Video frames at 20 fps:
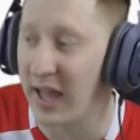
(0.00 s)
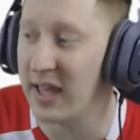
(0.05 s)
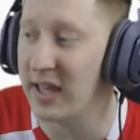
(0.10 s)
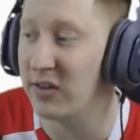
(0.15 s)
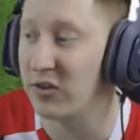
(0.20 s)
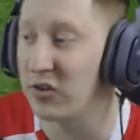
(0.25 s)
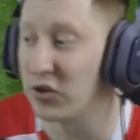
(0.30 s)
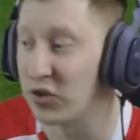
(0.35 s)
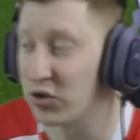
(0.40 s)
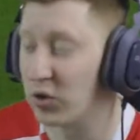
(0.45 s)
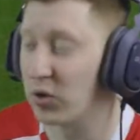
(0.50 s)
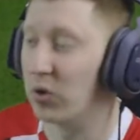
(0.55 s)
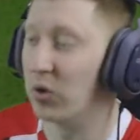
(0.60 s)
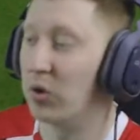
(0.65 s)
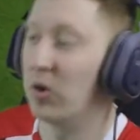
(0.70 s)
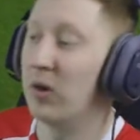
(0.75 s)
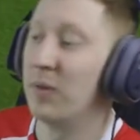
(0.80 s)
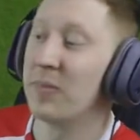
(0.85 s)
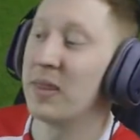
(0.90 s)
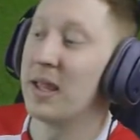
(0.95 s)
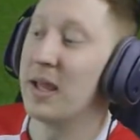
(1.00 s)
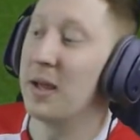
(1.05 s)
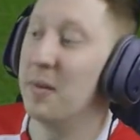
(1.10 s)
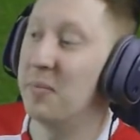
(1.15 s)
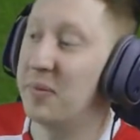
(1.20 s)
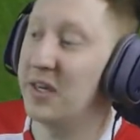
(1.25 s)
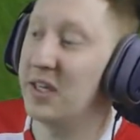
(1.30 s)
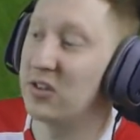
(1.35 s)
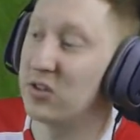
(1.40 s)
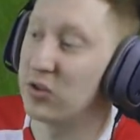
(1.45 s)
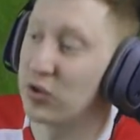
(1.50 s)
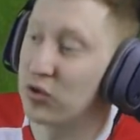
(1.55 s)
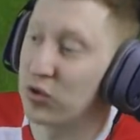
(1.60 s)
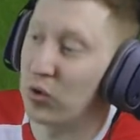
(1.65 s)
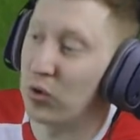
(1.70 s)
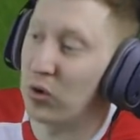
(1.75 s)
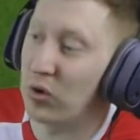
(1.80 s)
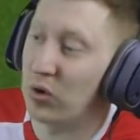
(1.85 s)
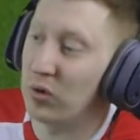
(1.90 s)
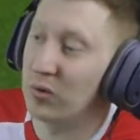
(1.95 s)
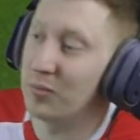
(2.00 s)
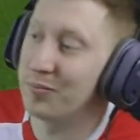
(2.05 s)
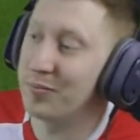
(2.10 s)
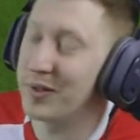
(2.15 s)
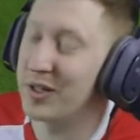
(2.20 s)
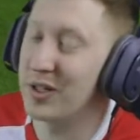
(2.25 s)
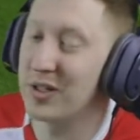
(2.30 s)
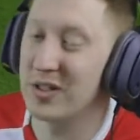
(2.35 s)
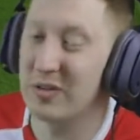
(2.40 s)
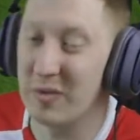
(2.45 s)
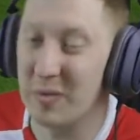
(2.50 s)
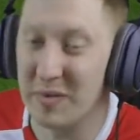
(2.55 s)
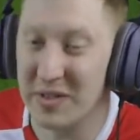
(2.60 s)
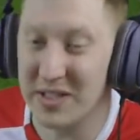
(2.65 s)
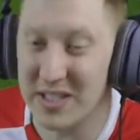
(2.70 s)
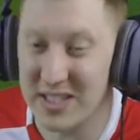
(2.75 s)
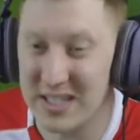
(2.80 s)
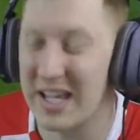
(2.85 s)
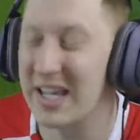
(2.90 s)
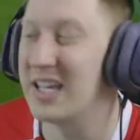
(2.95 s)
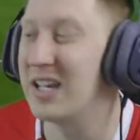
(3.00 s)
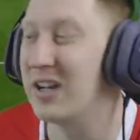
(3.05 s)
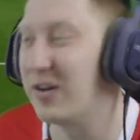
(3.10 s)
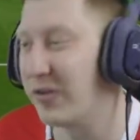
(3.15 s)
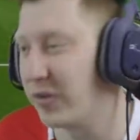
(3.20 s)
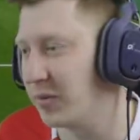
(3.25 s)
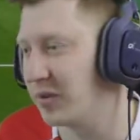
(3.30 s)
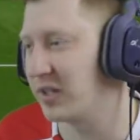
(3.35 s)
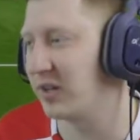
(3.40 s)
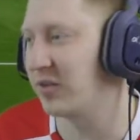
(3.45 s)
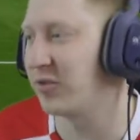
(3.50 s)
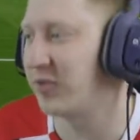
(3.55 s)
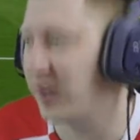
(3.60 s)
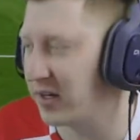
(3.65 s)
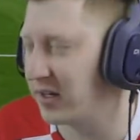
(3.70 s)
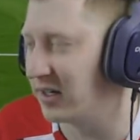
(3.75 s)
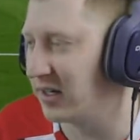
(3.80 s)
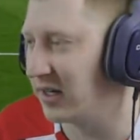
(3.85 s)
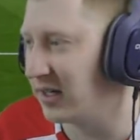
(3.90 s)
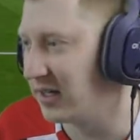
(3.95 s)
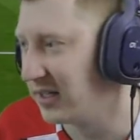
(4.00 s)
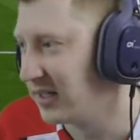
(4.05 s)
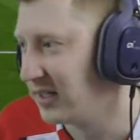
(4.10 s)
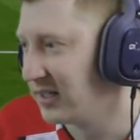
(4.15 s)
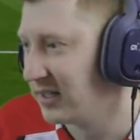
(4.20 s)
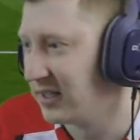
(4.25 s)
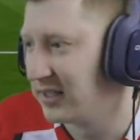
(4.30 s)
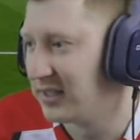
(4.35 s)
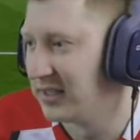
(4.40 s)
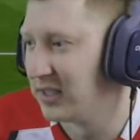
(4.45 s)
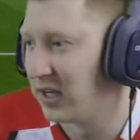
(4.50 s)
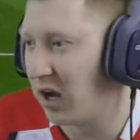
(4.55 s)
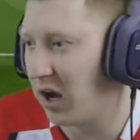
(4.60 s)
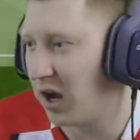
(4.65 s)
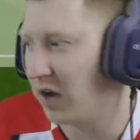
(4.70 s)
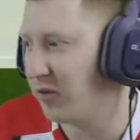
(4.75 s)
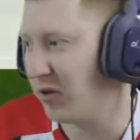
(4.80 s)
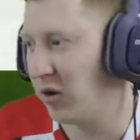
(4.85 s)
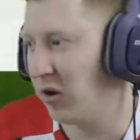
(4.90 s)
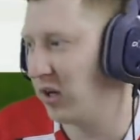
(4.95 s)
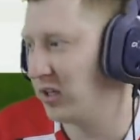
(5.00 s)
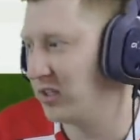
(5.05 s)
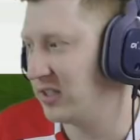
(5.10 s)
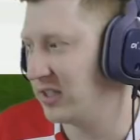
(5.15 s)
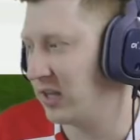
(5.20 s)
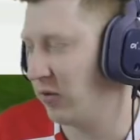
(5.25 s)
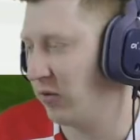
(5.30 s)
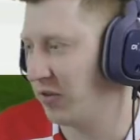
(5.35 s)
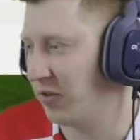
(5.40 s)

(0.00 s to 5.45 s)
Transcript: A, to draw, and B, to draw because of a mistake from a defender. I felt I did